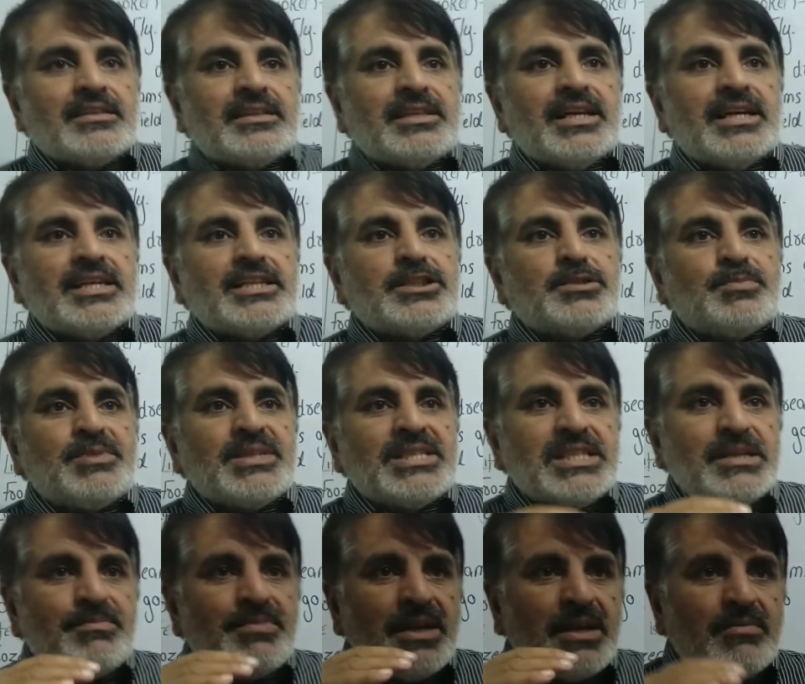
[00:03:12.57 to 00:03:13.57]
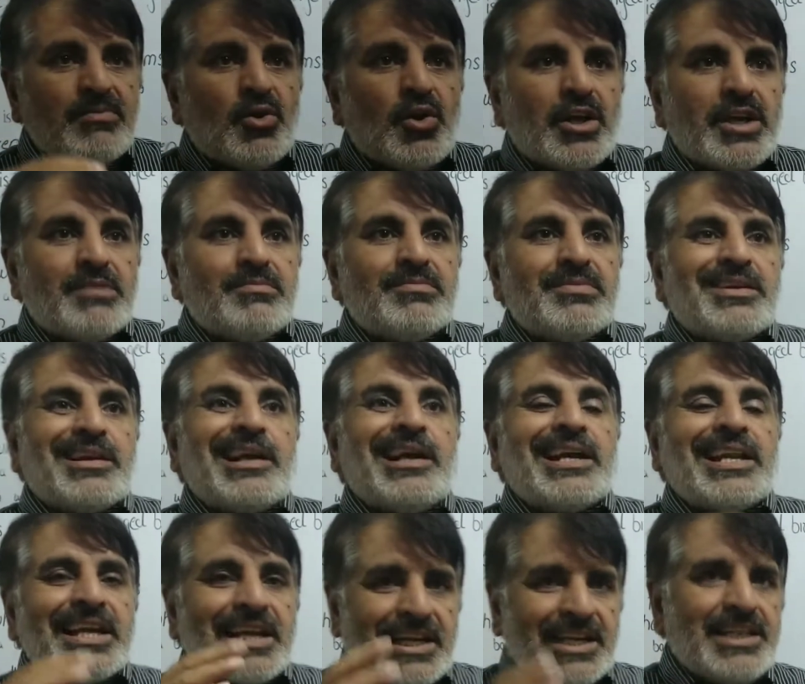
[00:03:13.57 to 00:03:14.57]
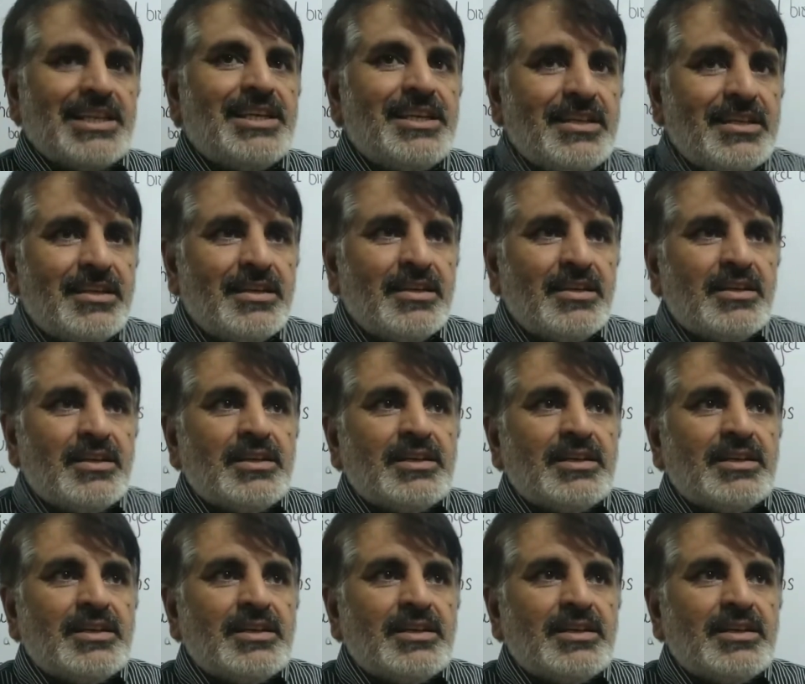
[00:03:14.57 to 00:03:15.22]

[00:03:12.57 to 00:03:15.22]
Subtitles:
the specific poem correctly.